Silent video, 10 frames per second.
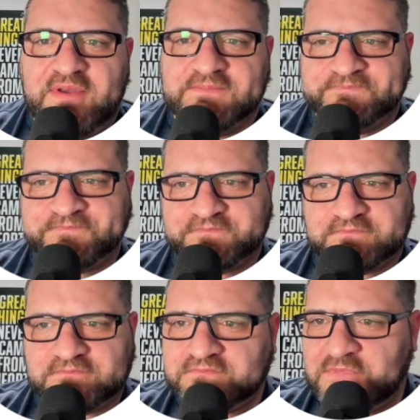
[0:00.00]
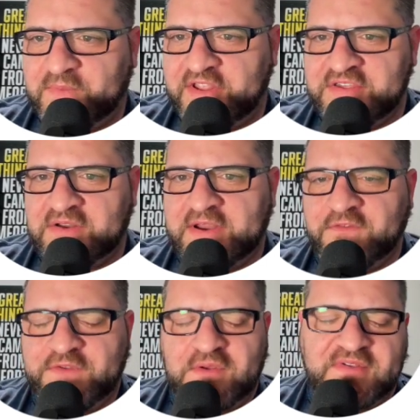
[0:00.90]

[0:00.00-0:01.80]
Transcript: But I'm going to generate a few